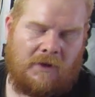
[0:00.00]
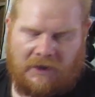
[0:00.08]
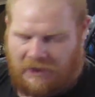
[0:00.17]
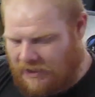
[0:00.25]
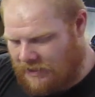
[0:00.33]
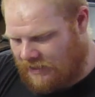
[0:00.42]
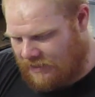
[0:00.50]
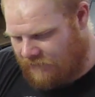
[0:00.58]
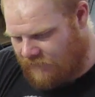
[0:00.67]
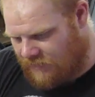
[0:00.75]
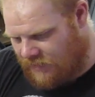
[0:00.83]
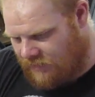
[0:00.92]
Again, I
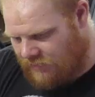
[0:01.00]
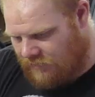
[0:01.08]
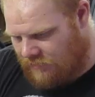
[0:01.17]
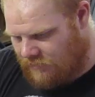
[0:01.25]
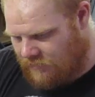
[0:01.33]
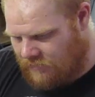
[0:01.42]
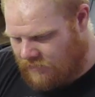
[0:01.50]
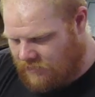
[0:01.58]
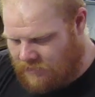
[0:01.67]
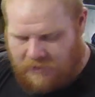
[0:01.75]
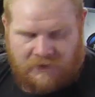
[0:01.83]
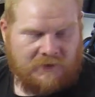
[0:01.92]
never do.
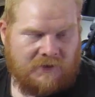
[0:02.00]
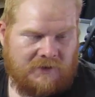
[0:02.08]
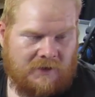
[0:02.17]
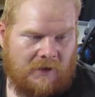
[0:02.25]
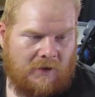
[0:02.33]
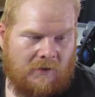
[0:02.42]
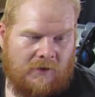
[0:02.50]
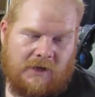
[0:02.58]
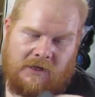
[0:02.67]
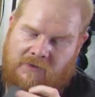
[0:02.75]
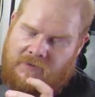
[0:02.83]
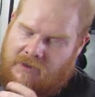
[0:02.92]
So now
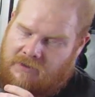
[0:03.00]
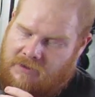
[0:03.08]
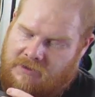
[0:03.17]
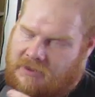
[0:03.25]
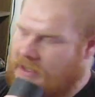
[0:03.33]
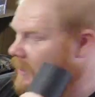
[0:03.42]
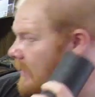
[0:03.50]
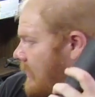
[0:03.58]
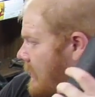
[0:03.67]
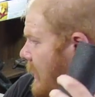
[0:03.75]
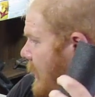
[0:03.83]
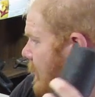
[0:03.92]
you've got this guy
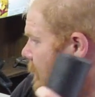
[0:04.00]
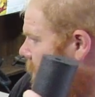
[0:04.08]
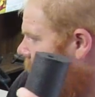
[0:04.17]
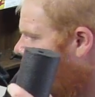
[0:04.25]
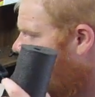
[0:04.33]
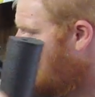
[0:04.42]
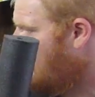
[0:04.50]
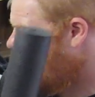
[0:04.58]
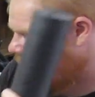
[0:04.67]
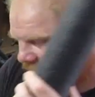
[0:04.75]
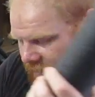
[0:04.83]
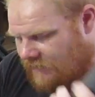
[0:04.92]
like that. I'm going
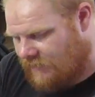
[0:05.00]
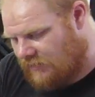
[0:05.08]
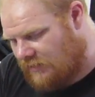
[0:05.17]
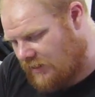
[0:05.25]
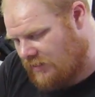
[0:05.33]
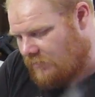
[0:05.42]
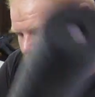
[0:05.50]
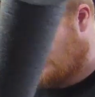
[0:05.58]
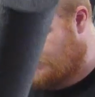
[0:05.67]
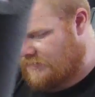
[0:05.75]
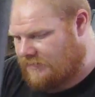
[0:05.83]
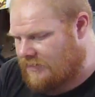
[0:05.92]
to shave a little bit
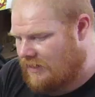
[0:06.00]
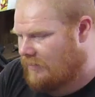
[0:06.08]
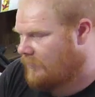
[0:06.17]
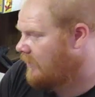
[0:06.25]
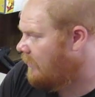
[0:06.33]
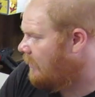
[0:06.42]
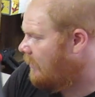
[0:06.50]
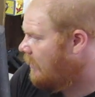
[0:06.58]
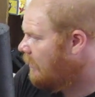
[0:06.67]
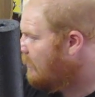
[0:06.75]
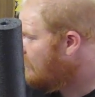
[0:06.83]
off the top here